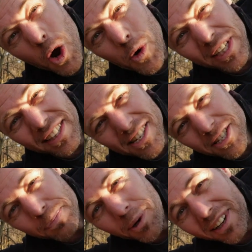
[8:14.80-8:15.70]
own it. I
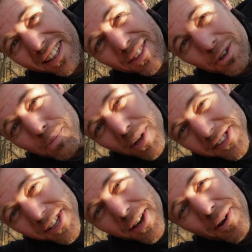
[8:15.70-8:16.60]
just bought it 2
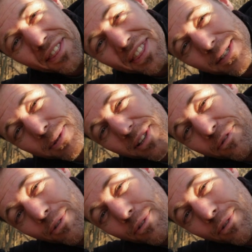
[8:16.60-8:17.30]
months ago, and this was the